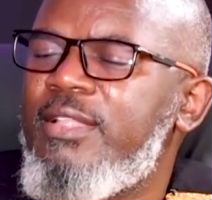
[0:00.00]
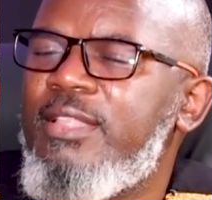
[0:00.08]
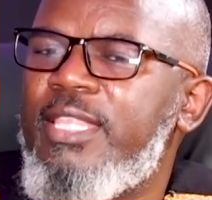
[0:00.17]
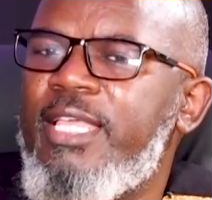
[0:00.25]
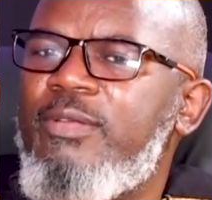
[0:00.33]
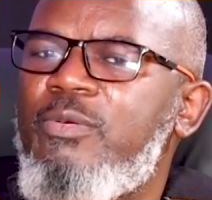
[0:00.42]

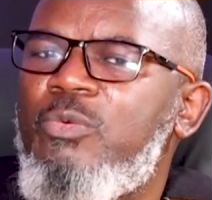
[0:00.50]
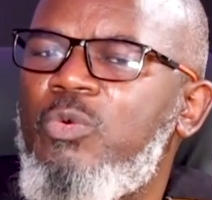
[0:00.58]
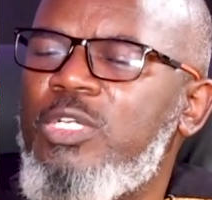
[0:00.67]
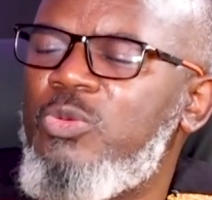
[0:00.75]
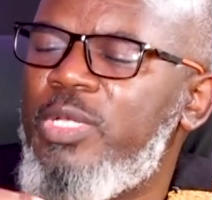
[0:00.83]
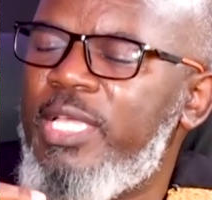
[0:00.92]
then
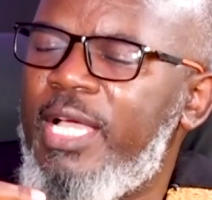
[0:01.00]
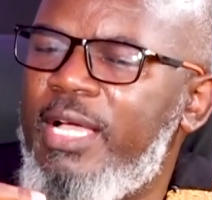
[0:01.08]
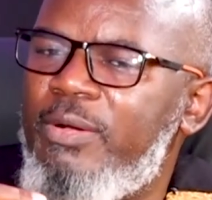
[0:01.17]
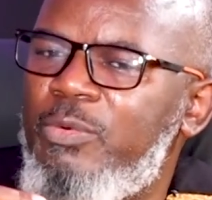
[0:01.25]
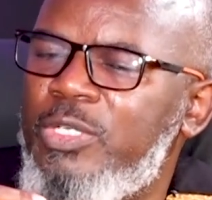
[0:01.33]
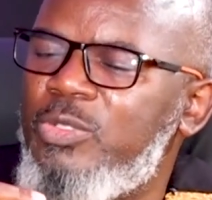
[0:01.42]
what we
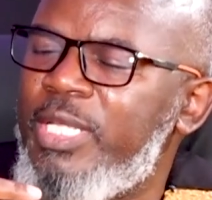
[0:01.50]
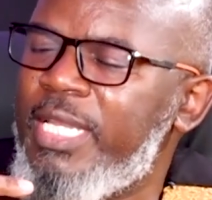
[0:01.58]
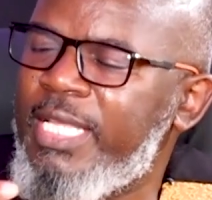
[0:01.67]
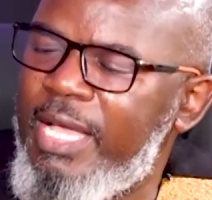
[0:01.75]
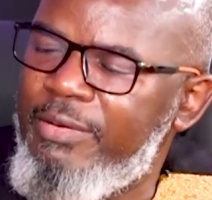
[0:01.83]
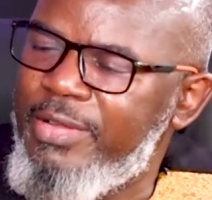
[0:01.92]

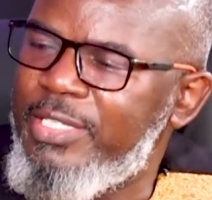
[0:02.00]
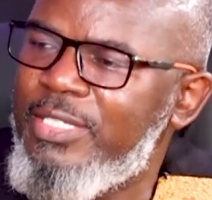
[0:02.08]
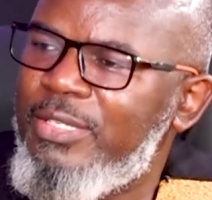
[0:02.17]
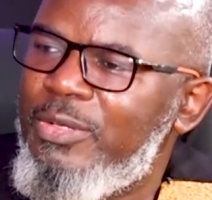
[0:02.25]
encourage,